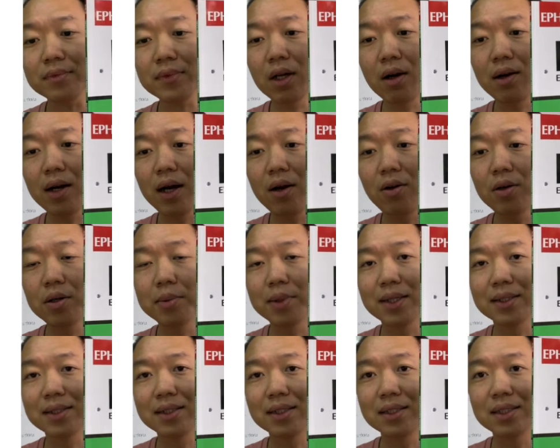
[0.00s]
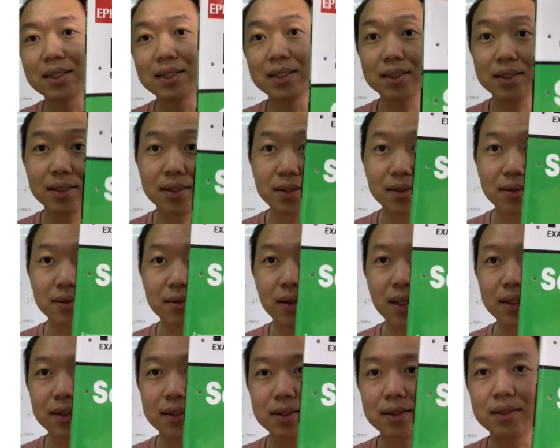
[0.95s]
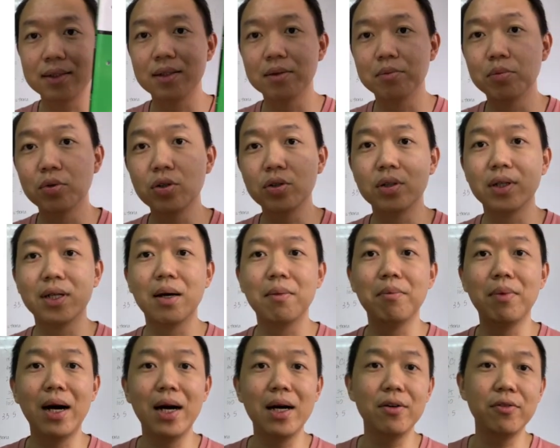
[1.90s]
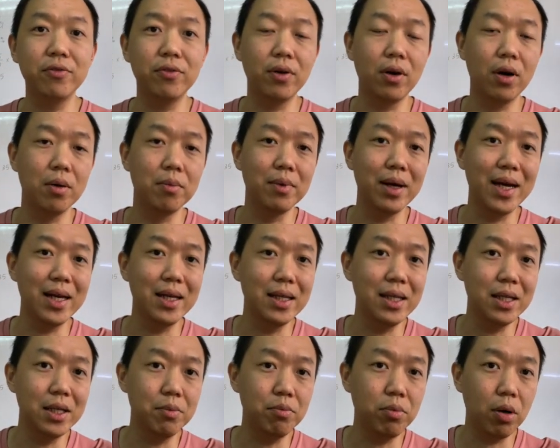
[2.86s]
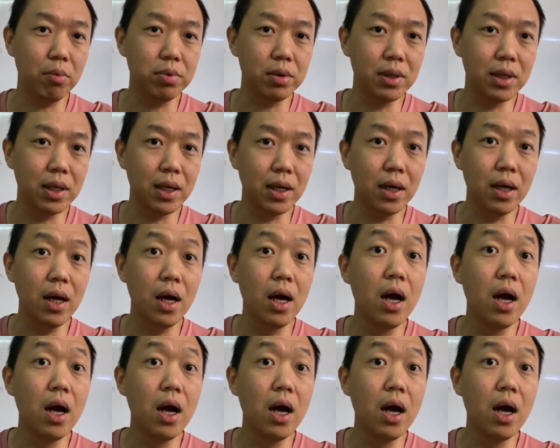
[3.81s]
Okay, I hope you can see this. Right, this is the book you can buy from any popular